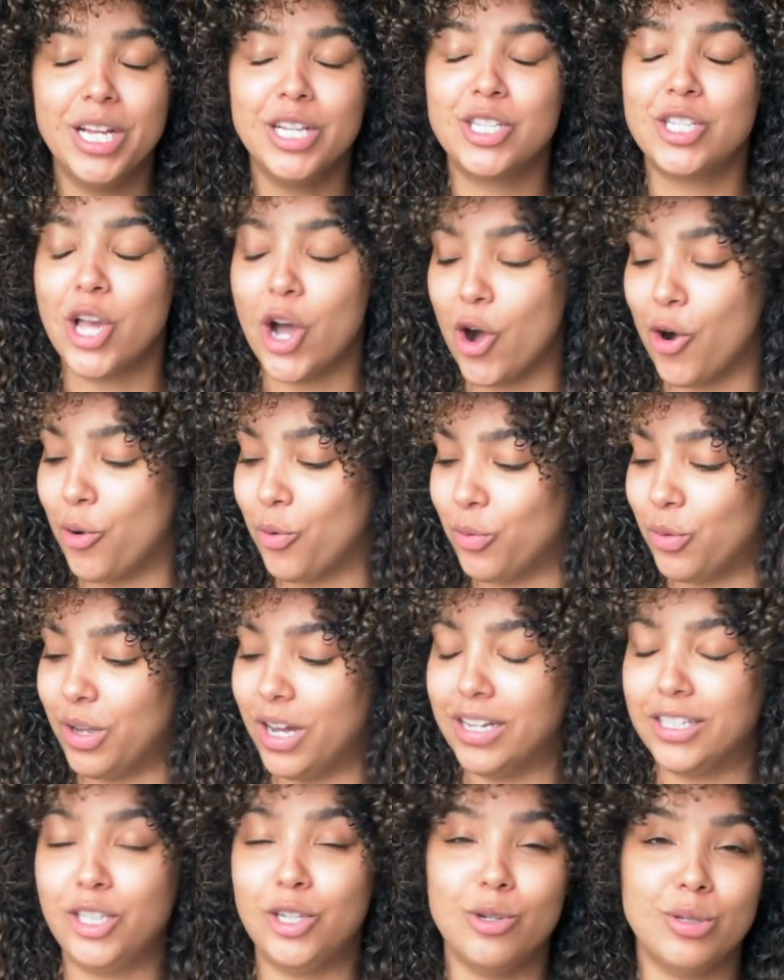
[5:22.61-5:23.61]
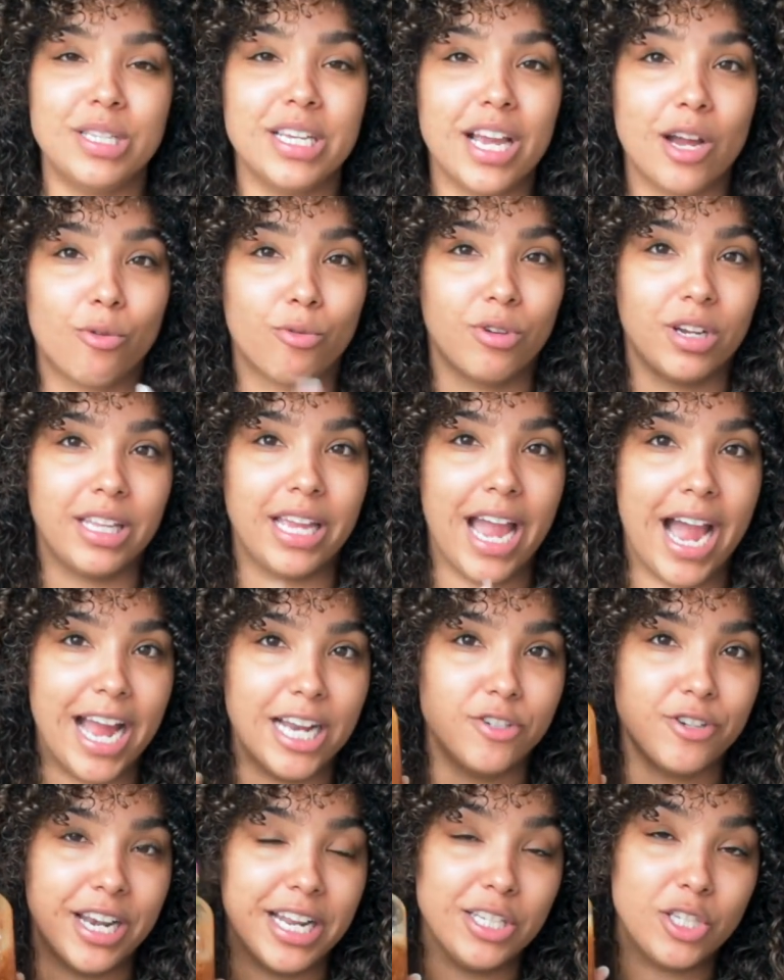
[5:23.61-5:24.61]
So, using a really
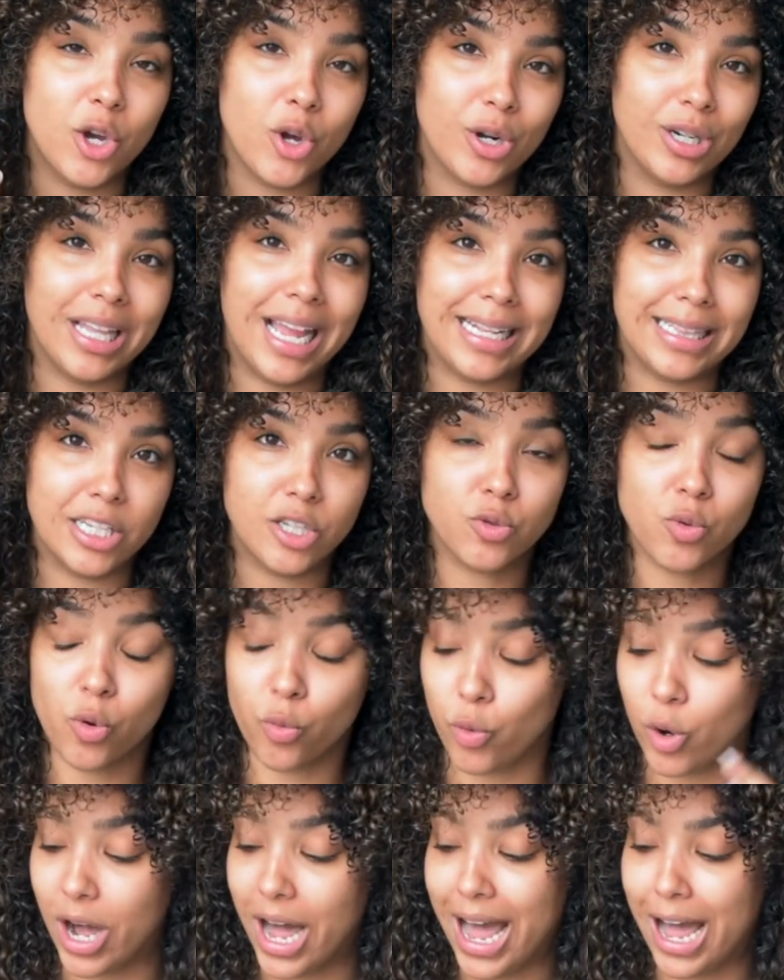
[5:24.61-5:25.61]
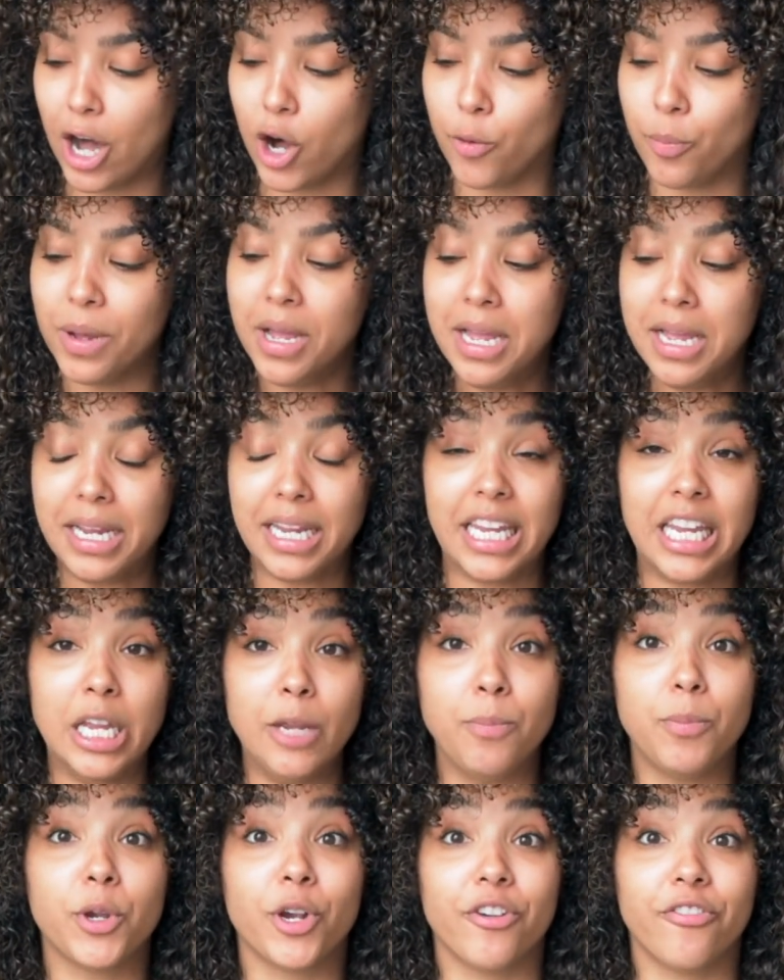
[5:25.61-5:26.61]
hydrating toner like this one will help
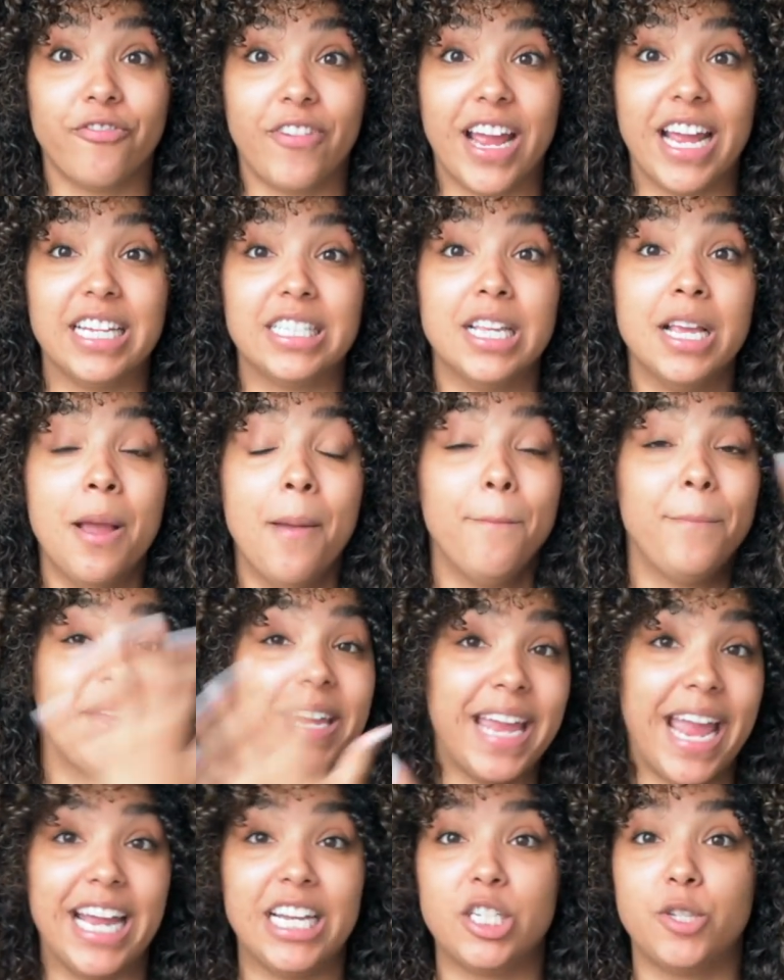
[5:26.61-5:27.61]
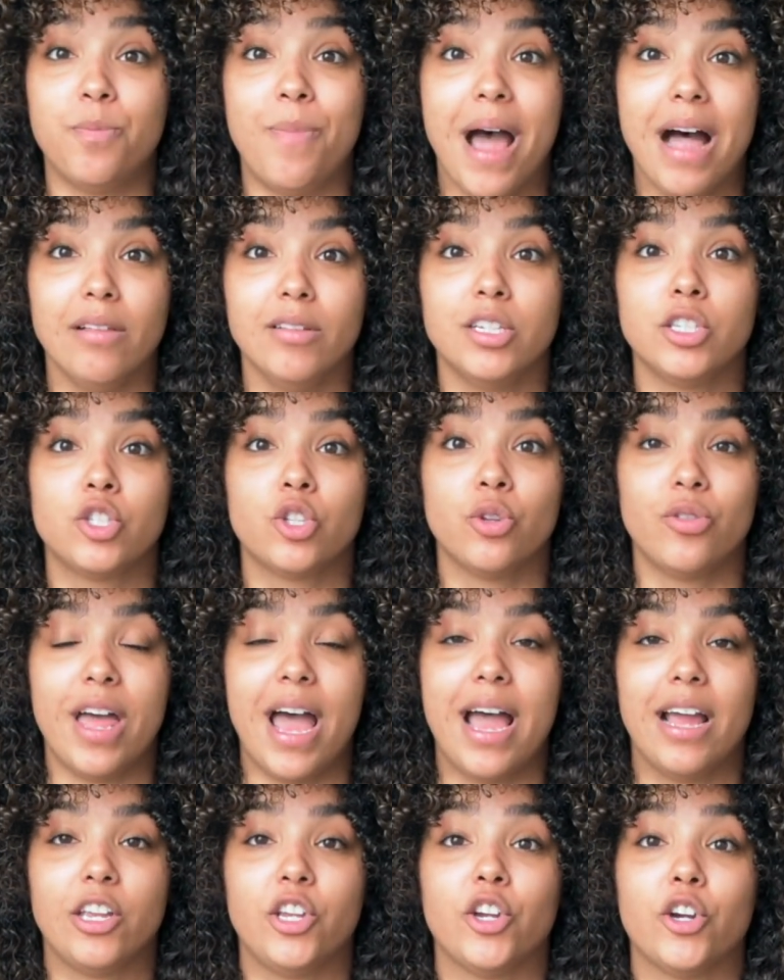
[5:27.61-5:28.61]
keep your face pH balanced so
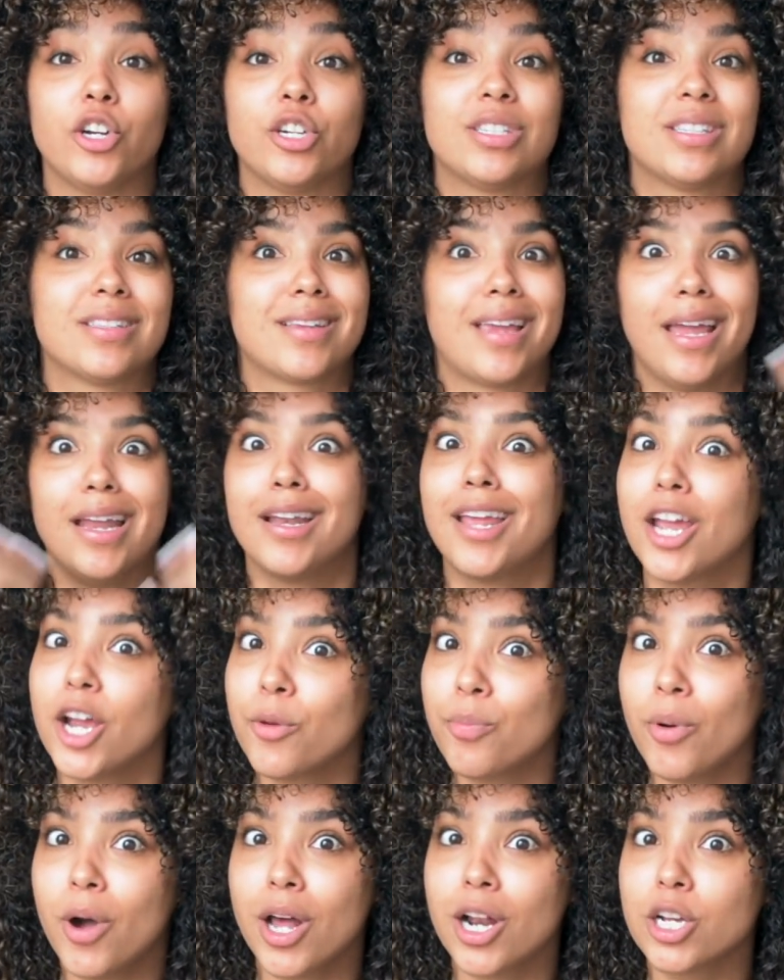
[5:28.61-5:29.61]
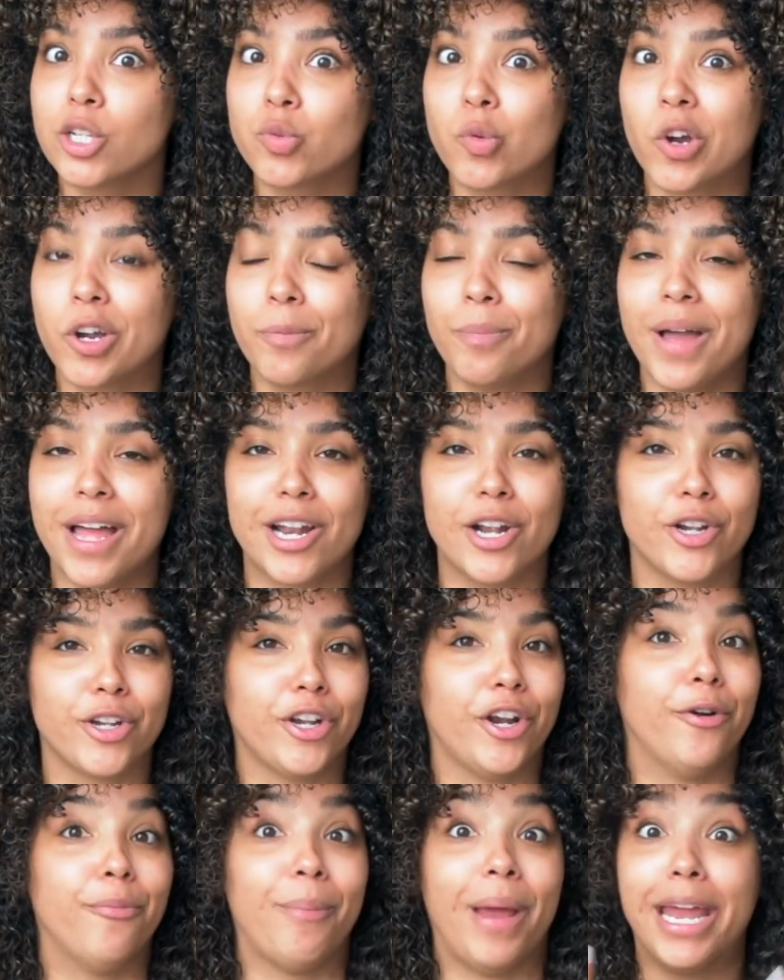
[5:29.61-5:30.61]
that your skincare products work better,
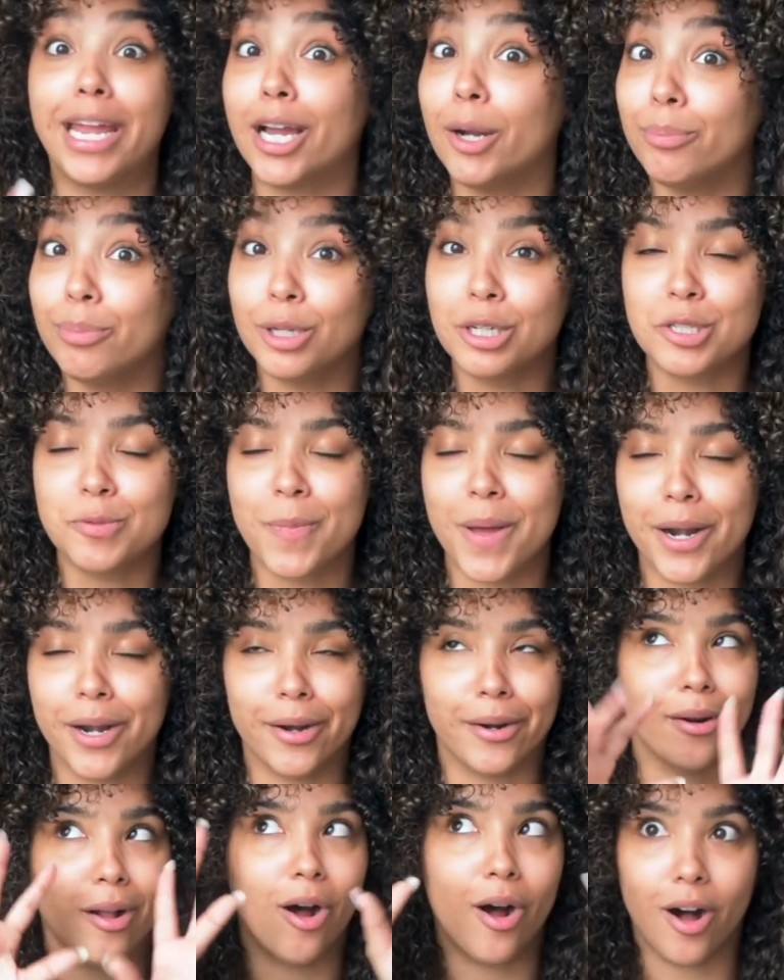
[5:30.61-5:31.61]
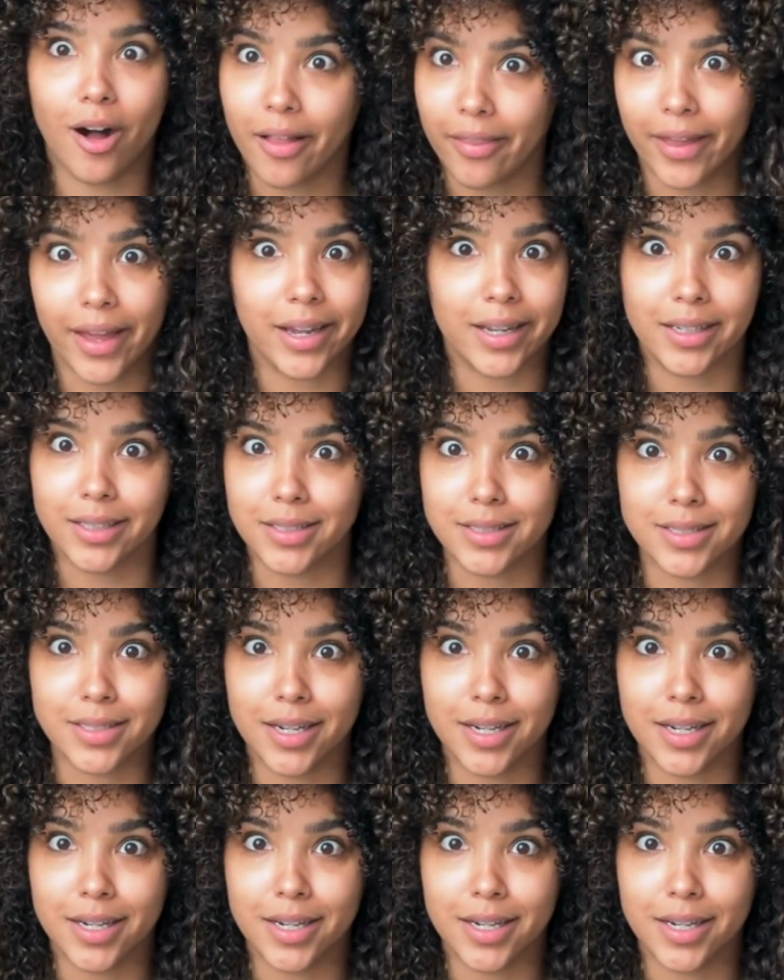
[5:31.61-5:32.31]
your makeup looks better, and all that good